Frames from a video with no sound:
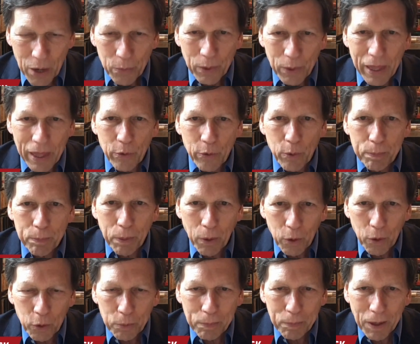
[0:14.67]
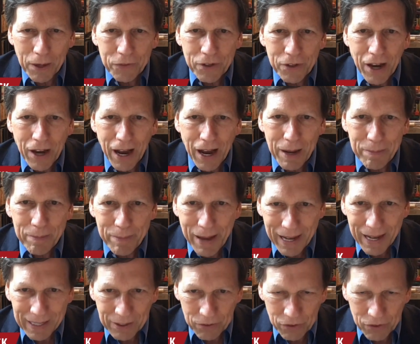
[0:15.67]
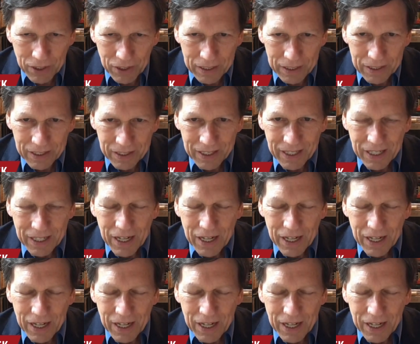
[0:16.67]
when they were polled by Time magazine,